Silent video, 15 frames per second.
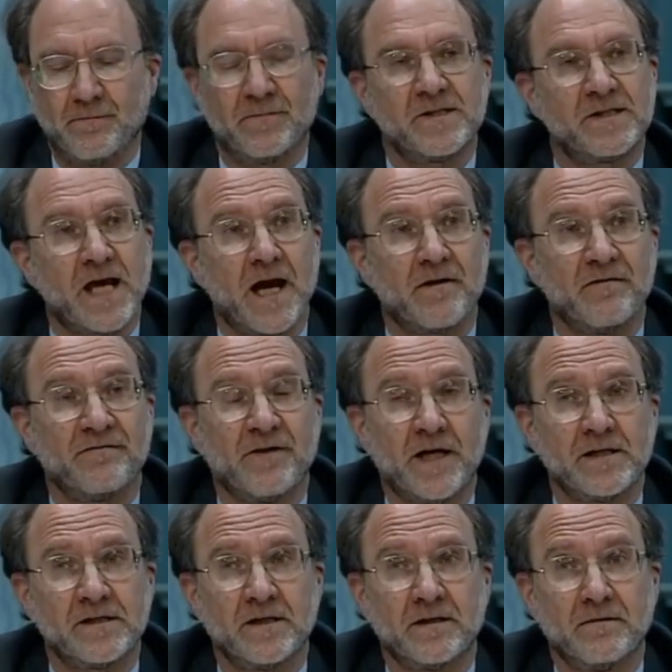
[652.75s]

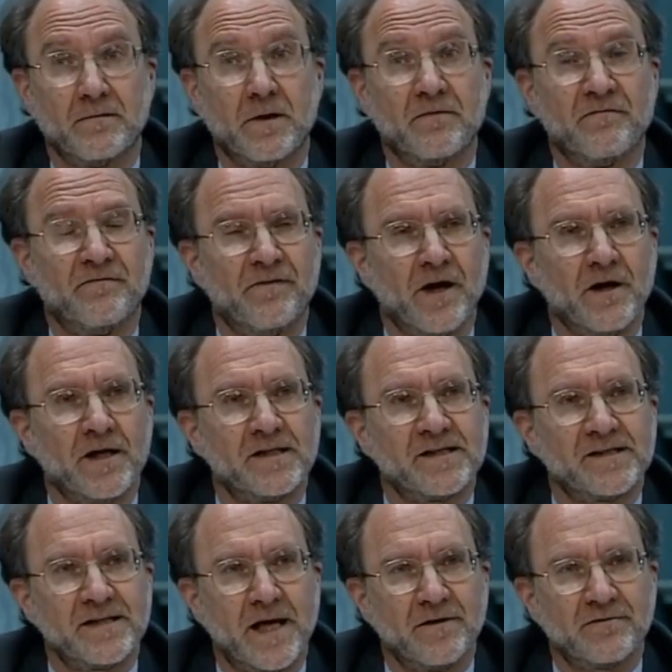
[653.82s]
Sacrificing very
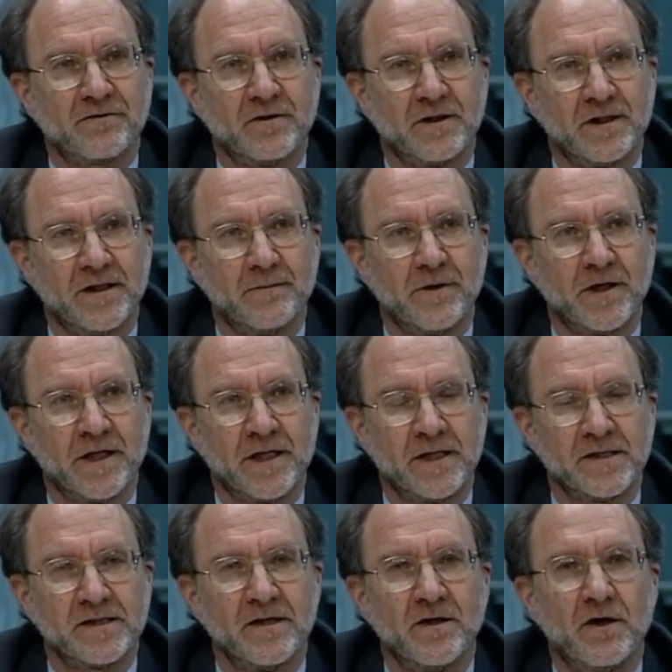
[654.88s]
central
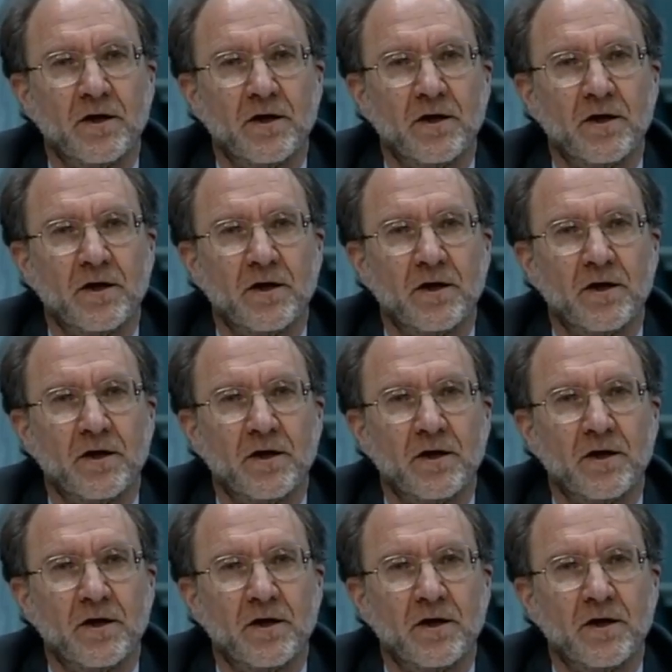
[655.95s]
liberties